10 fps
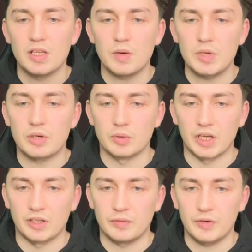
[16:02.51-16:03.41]
Now we go
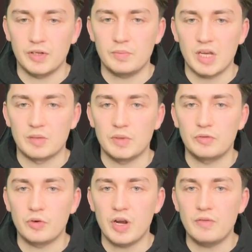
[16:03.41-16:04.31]
knight f3, and
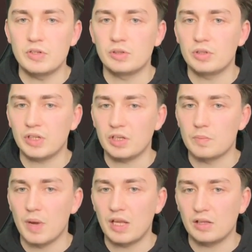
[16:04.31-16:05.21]
before having a look
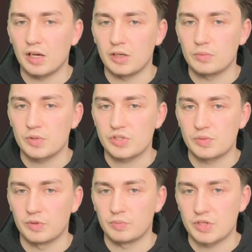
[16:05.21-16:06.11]
at the main line, which
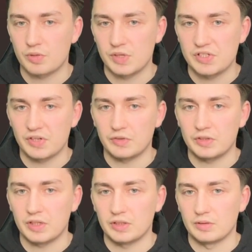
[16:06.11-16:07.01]
is the move bishop
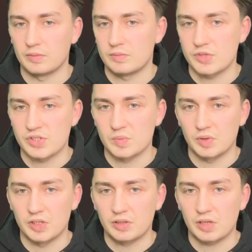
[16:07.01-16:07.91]
e7, and then just
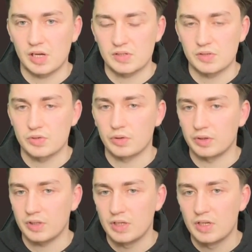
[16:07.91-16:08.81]
simply casting
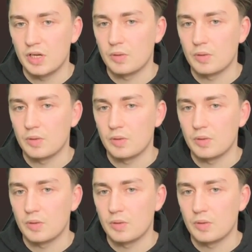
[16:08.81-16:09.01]
short,